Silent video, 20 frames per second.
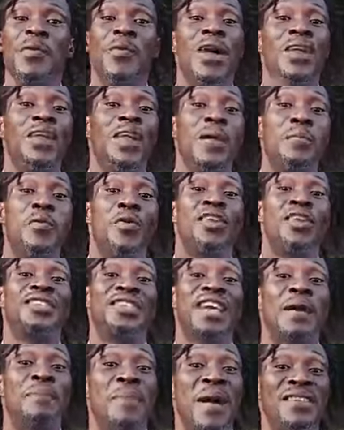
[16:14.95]
one of them
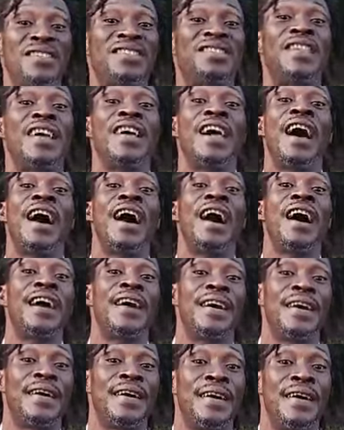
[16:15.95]
political party they are
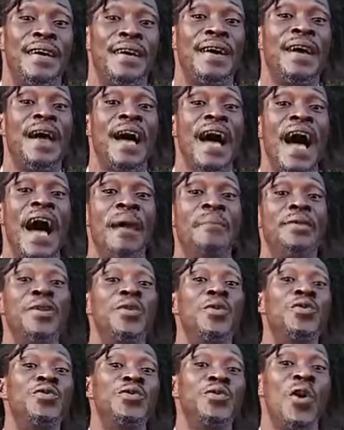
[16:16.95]

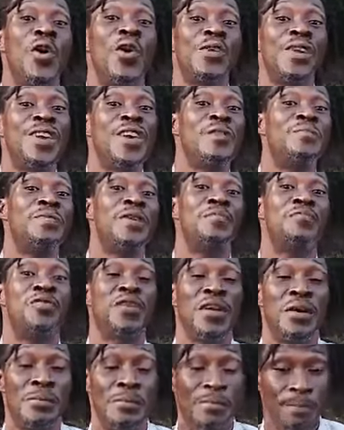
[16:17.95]
abuse or kill people there.